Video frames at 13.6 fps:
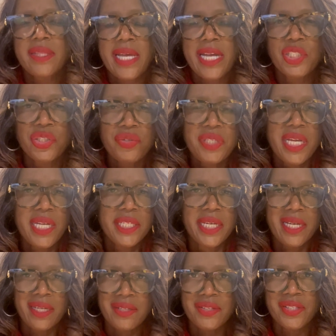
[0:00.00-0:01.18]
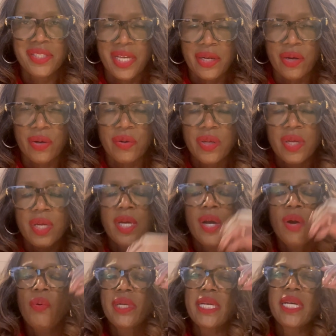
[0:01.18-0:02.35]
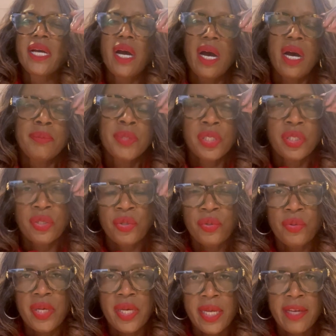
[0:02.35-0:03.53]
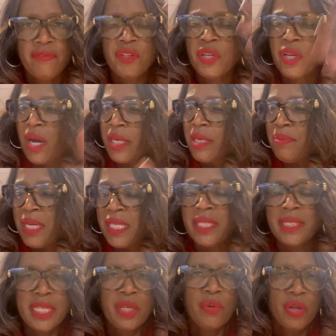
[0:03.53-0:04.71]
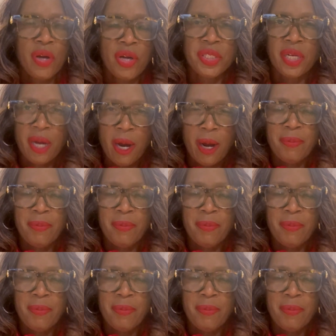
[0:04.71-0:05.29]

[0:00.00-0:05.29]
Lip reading: that you need to consider when it comes to if you're going to be delinquent on your car